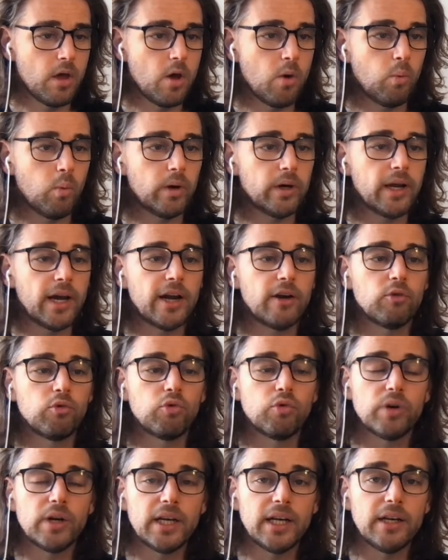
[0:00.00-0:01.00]
What I
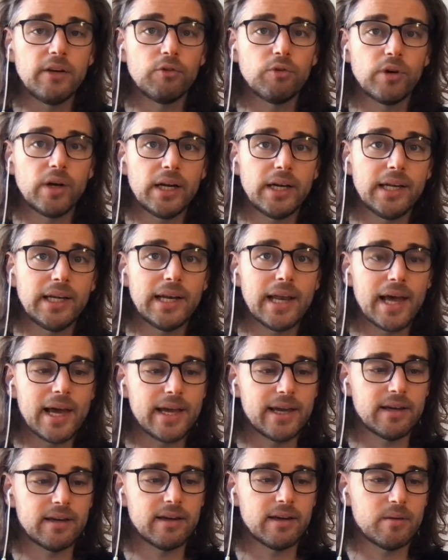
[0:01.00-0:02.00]
really, really
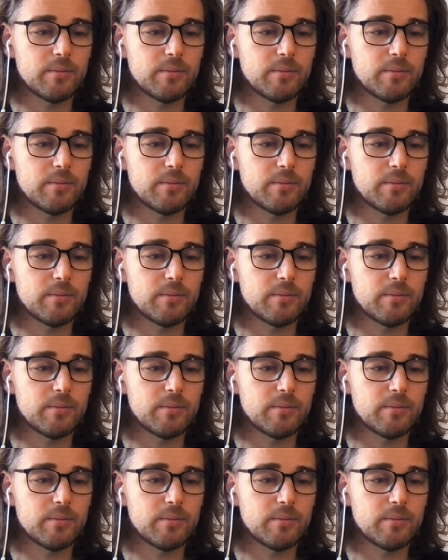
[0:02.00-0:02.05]
like